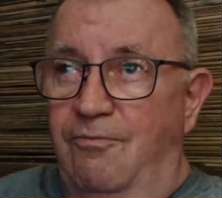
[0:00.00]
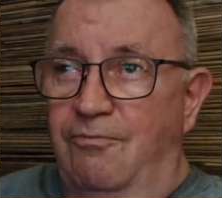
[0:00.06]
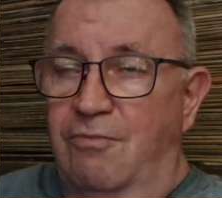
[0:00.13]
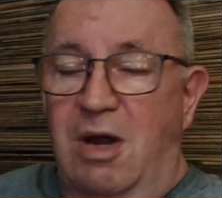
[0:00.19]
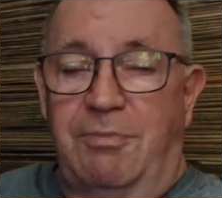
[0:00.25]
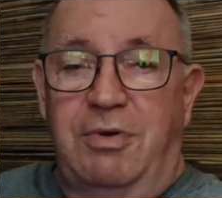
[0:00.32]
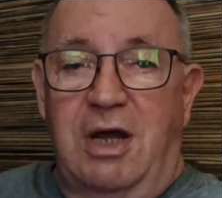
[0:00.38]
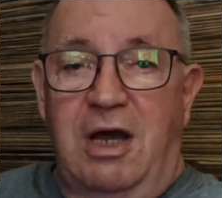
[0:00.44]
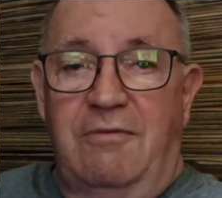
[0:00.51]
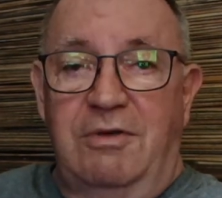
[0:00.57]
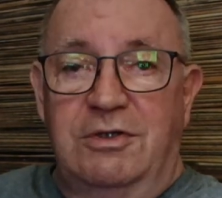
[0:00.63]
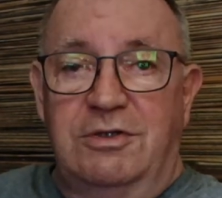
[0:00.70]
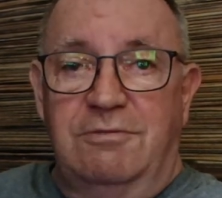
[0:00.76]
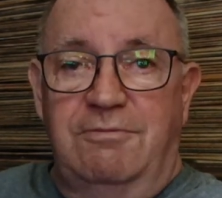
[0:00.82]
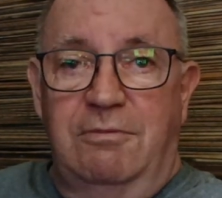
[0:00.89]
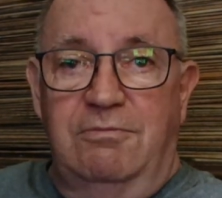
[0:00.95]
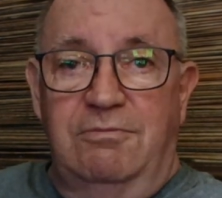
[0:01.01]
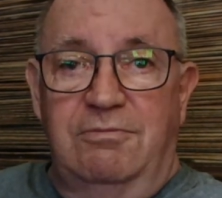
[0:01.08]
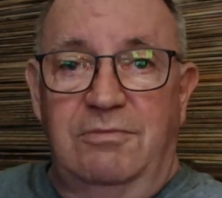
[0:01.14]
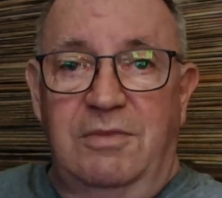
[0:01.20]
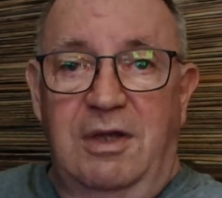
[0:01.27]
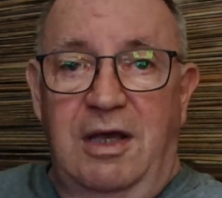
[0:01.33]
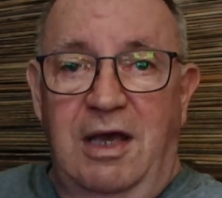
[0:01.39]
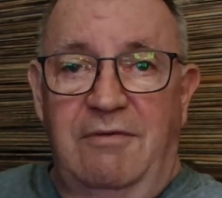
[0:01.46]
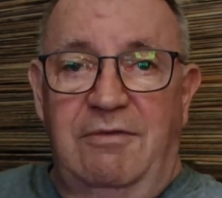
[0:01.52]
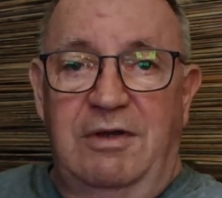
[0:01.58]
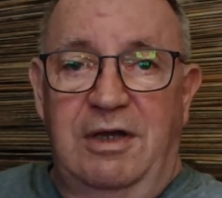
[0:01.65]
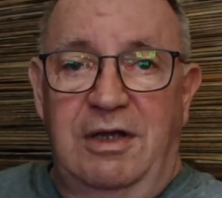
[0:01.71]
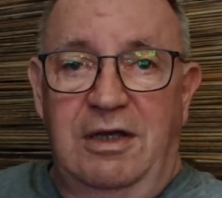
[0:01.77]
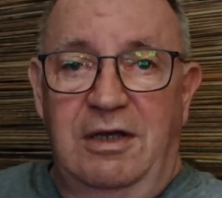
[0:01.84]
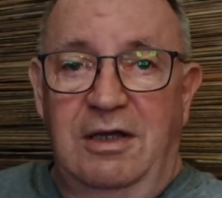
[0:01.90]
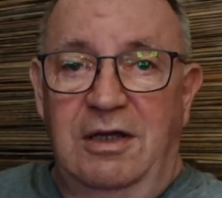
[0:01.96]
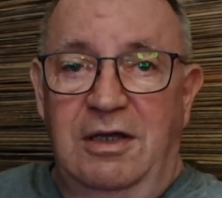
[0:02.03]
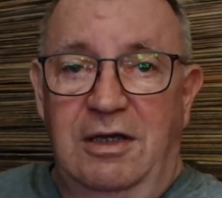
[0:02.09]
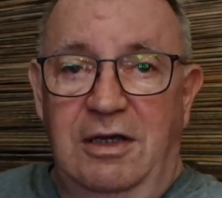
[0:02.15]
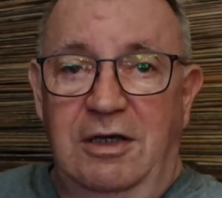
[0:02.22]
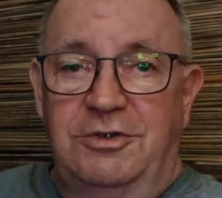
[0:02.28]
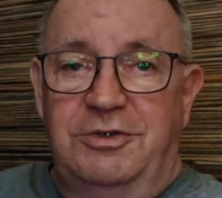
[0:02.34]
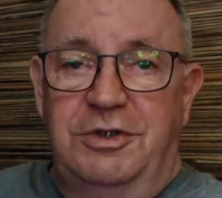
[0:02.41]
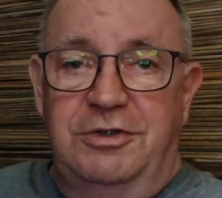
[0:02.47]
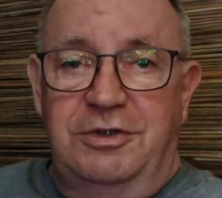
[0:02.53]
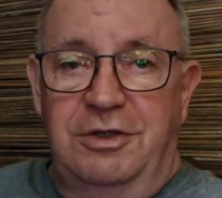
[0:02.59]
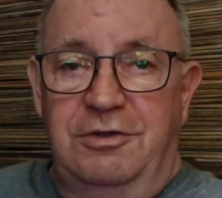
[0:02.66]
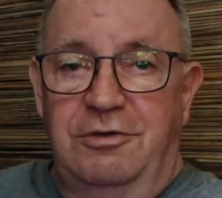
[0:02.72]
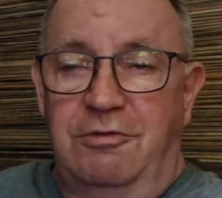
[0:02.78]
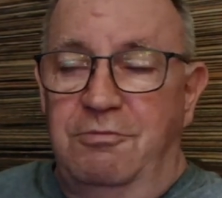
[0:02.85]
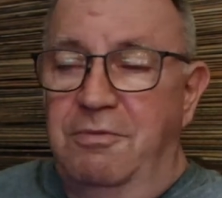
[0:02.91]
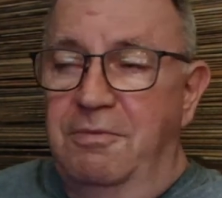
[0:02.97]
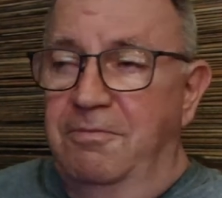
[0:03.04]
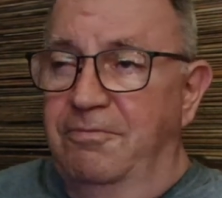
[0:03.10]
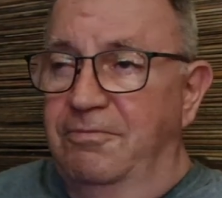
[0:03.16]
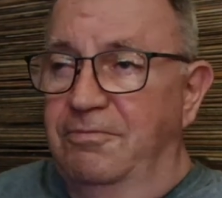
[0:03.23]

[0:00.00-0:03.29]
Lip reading: my privates from having the itchy syndrome.